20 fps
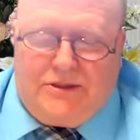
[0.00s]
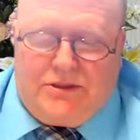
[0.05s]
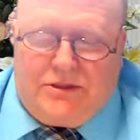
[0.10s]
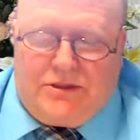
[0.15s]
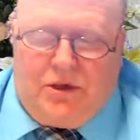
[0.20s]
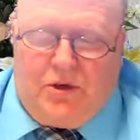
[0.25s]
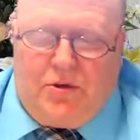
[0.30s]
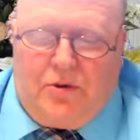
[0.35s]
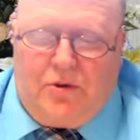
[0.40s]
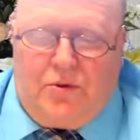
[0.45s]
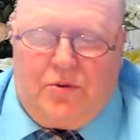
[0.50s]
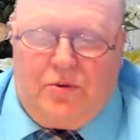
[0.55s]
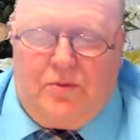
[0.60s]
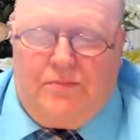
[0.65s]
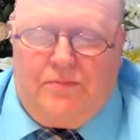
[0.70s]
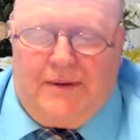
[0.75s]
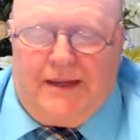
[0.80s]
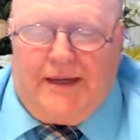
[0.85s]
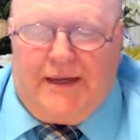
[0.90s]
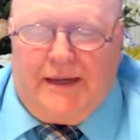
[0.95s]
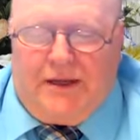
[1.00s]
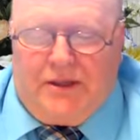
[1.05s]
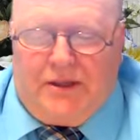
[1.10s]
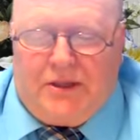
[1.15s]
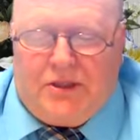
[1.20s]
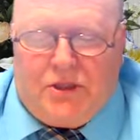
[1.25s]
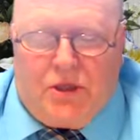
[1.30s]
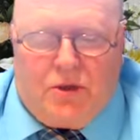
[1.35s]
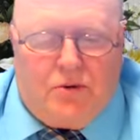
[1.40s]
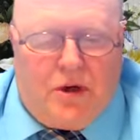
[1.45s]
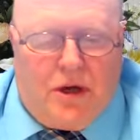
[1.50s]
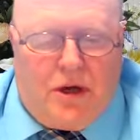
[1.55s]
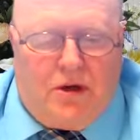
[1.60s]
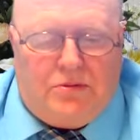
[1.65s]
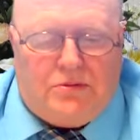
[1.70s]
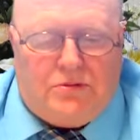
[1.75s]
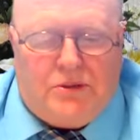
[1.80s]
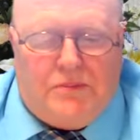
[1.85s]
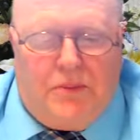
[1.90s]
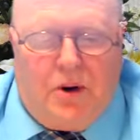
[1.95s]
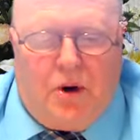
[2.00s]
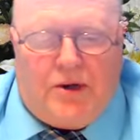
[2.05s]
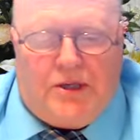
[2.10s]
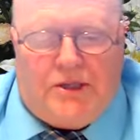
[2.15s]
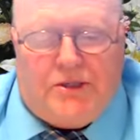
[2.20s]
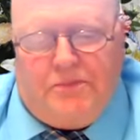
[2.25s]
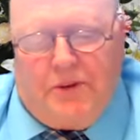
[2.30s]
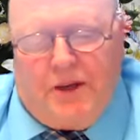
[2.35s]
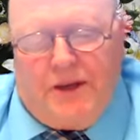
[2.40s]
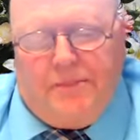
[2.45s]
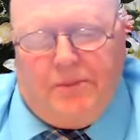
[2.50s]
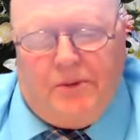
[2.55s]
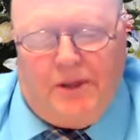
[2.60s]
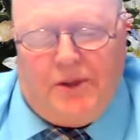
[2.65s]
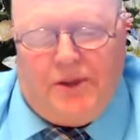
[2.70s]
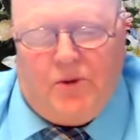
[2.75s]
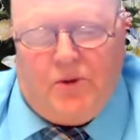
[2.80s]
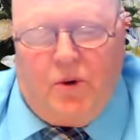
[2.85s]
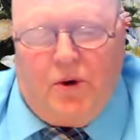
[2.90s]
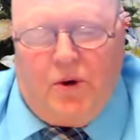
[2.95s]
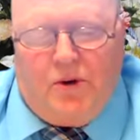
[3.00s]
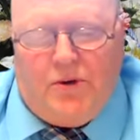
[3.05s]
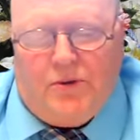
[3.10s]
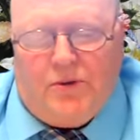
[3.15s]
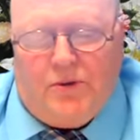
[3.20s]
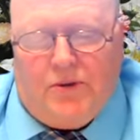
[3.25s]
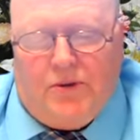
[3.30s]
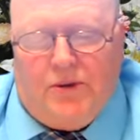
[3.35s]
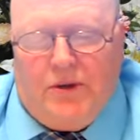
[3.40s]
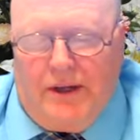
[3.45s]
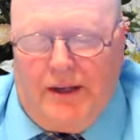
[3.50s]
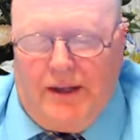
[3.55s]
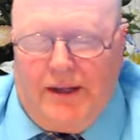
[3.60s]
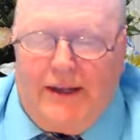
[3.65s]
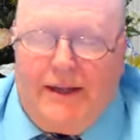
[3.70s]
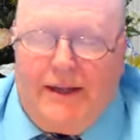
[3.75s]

So many of the so called smartest people in the world are